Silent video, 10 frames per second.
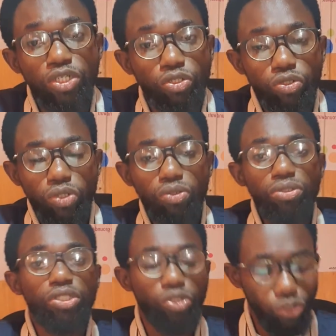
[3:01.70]

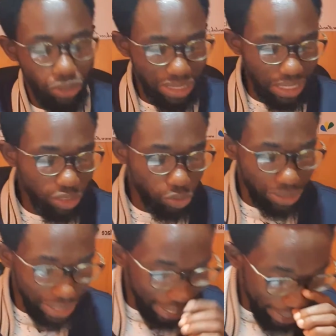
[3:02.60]
So you need to
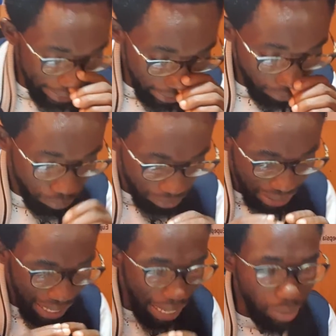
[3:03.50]
start learning,
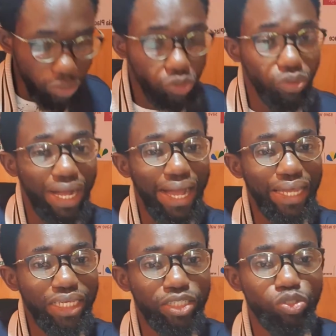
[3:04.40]
how do
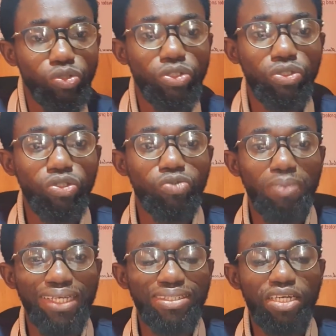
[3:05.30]
I introduce
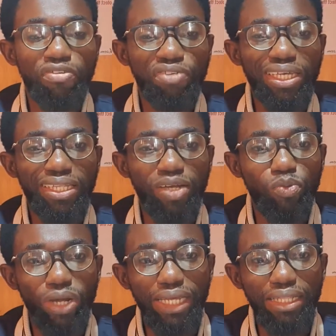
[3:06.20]
myself in a
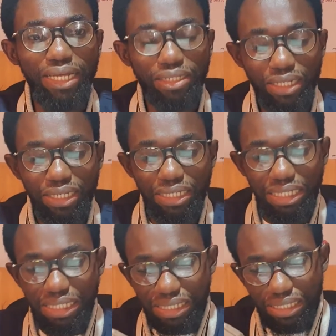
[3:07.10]
way that
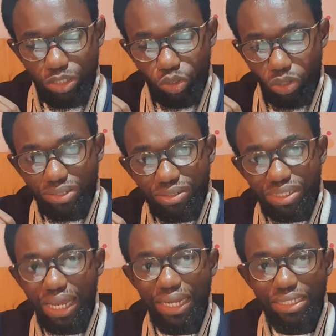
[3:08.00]
it is
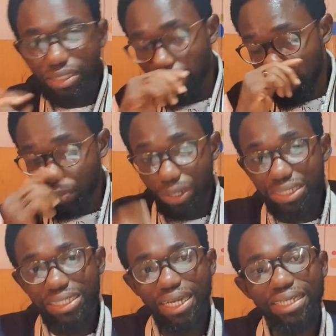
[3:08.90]
concise,
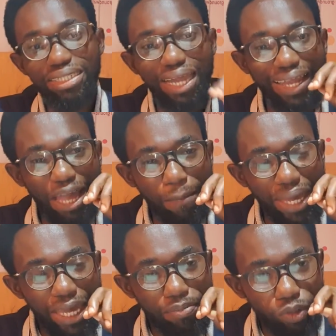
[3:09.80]
but yet I am
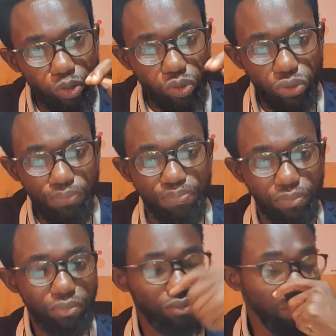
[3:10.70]
able to
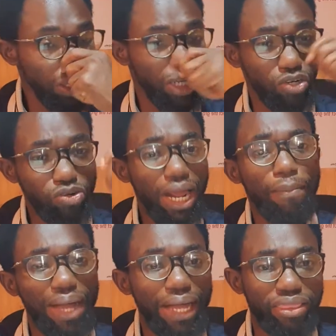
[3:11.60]

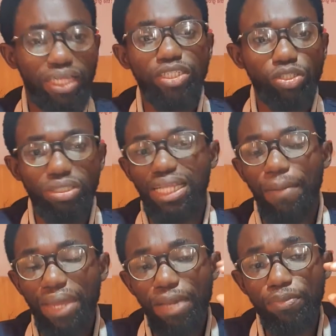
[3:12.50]
grab attention,
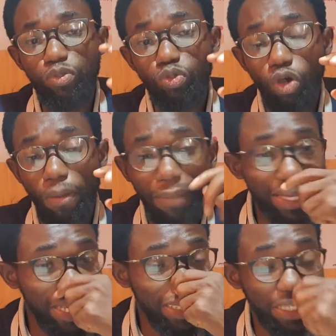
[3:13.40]
I'm able to
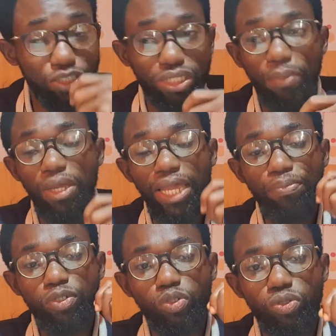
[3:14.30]
command attention, I'm
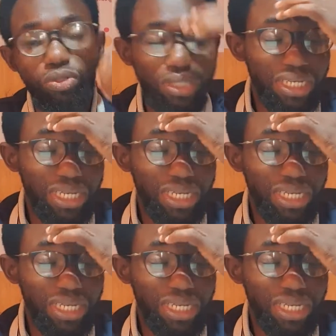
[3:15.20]
able to